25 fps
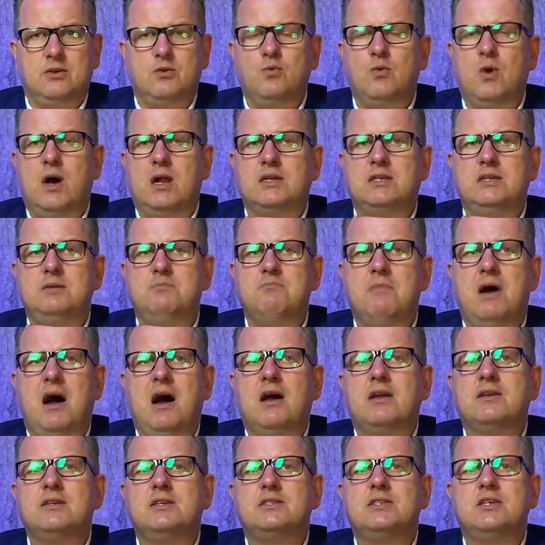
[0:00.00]
while
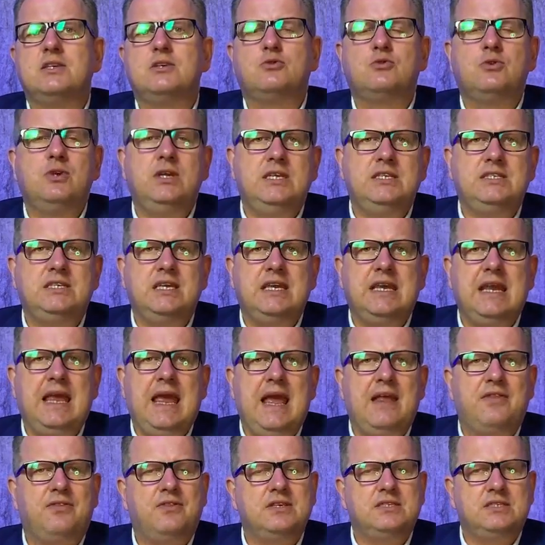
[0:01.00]
demand is increasing
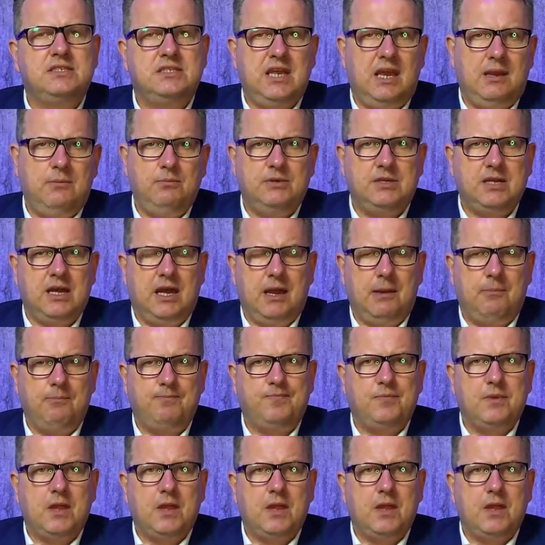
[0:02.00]
at the same time.